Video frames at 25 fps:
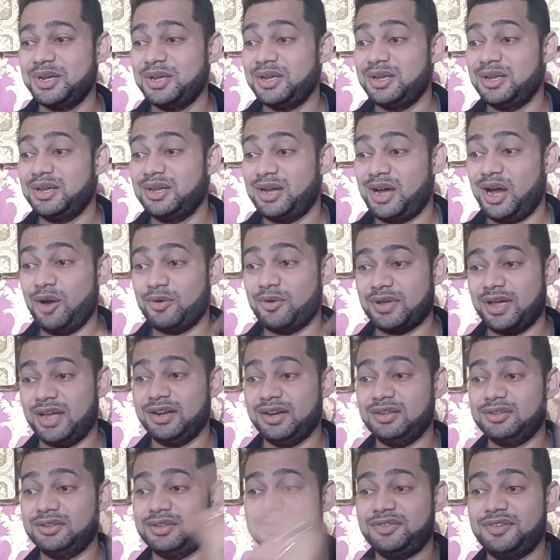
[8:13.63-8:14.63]
Okay,
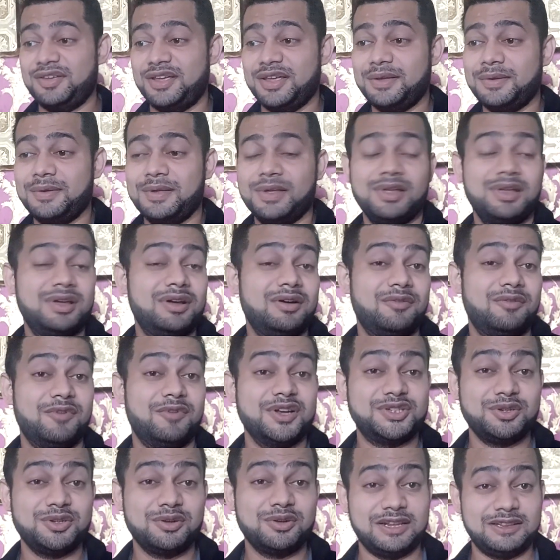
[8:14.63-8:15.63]
another thing.
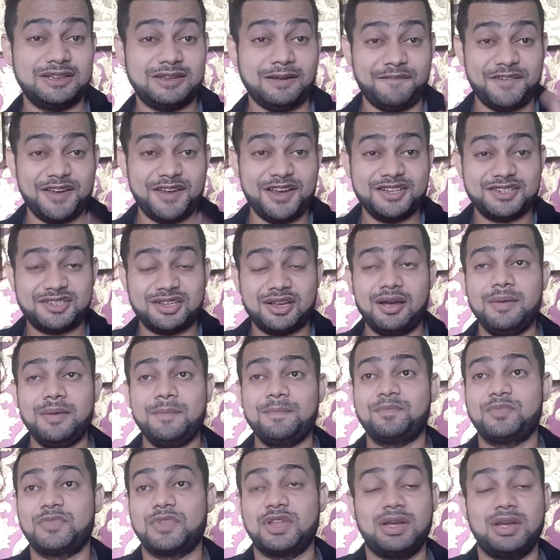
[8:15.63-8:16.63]
Once you get the
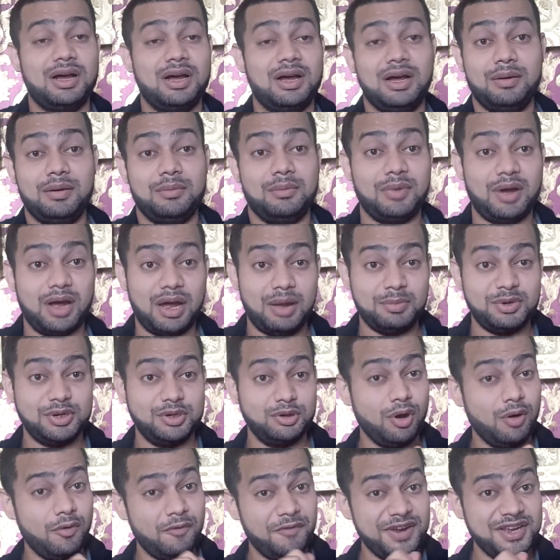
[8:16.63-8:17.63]
visa,
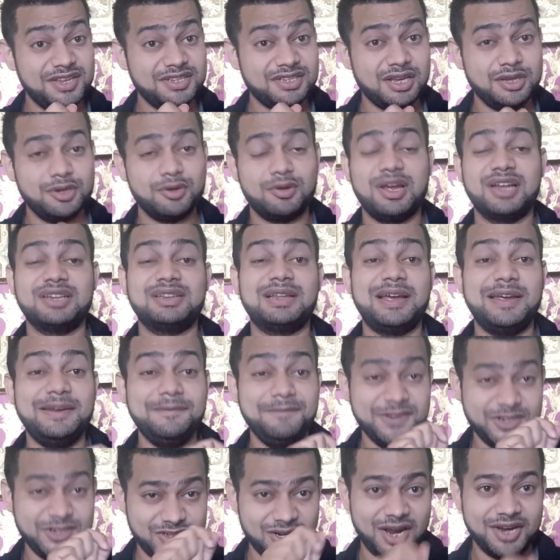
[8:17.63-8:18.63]
not visa, you get the
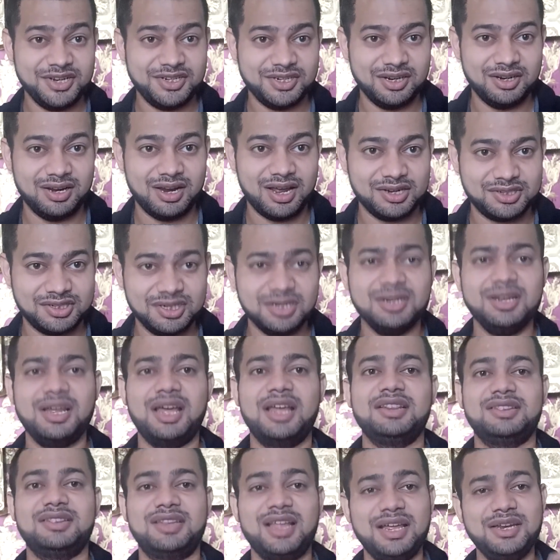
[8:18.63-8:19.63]
invitation letter,
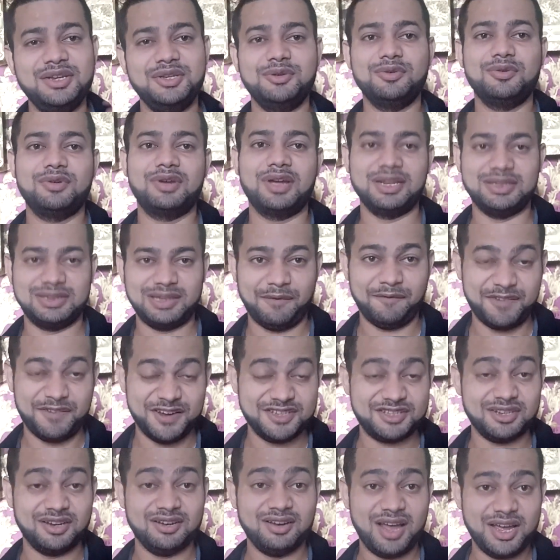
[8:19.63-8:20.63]
and then you get the
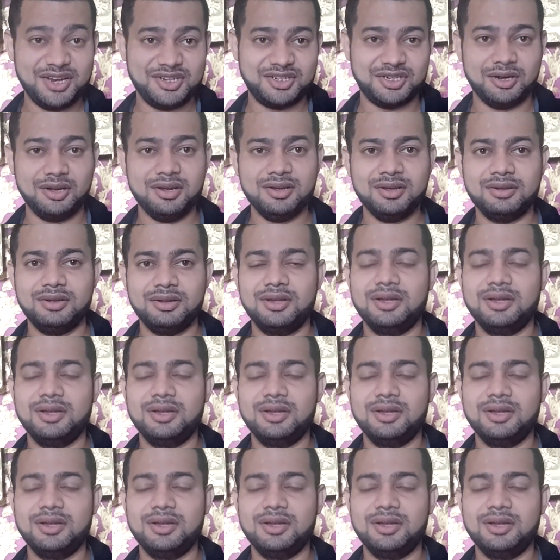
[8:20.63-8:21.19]
visa later.